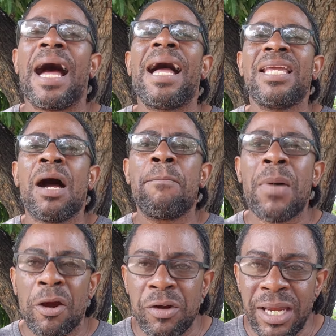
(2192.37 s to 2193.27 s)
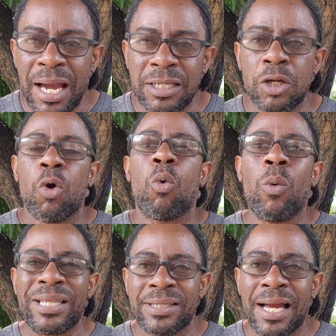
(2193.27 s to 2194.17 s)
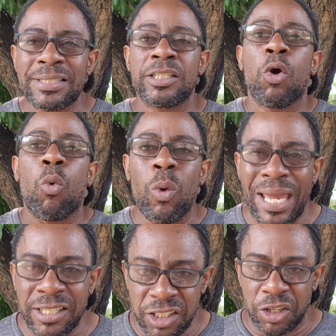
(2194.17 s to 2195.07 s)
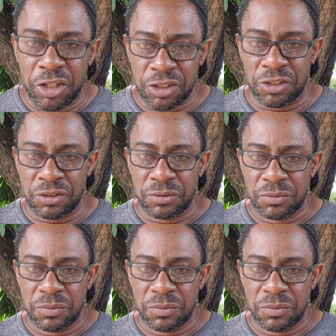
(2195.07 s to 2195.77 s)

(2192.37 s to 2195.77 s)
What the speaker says: I am Marian Wetters Wasters.